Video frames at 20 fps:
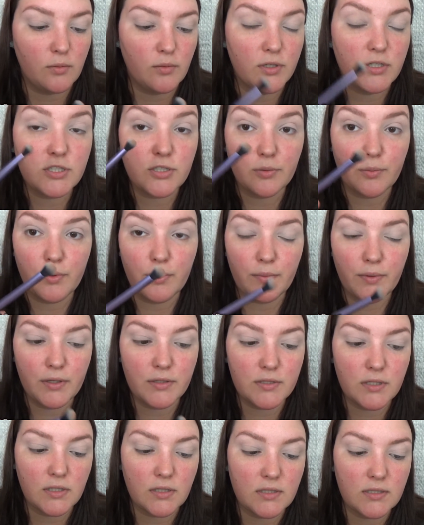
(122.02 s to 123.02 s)
Brush, so I'm going to be
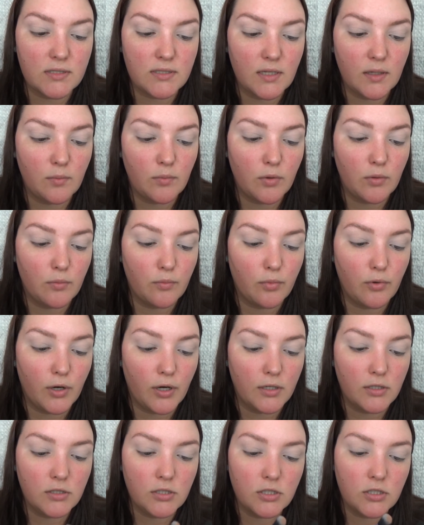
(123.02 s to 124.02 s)
using the same
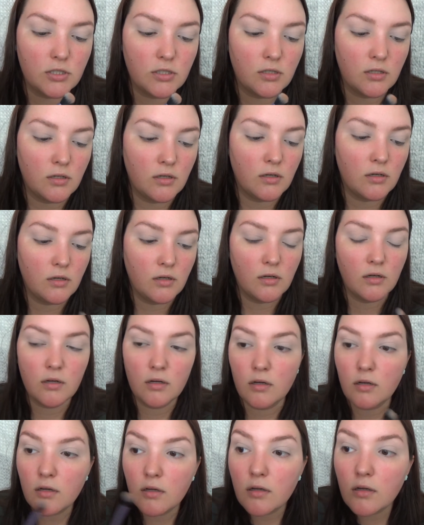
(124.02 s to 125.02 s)
brush.
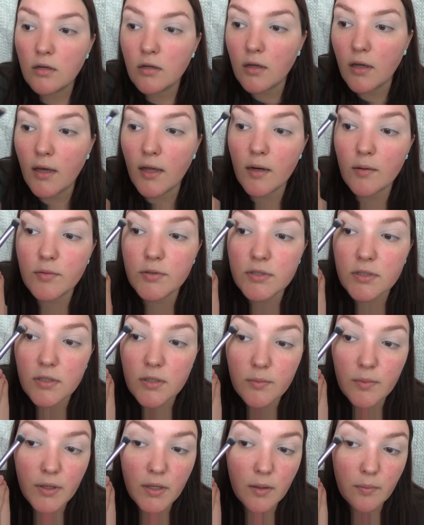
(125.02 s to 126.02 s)
And I'm just going
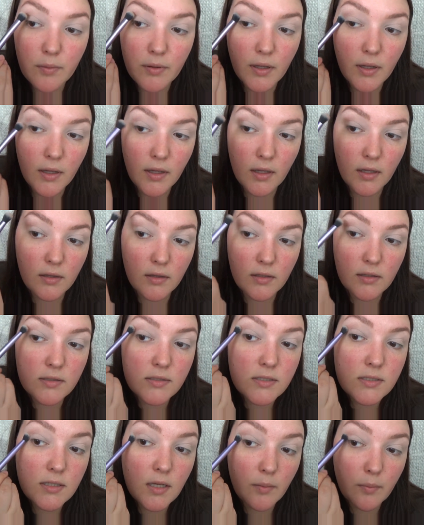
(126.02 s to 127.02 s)
to be applying
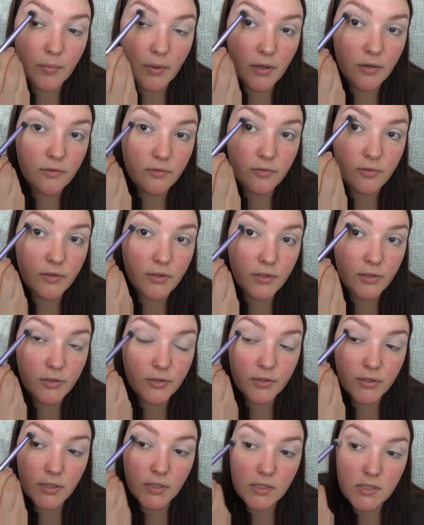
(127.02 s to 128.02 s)
this above the
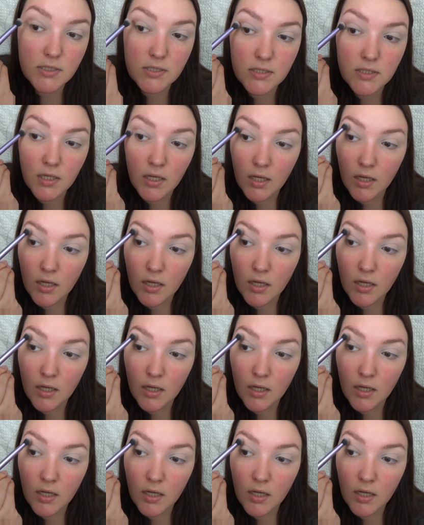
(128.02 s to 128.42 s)
crease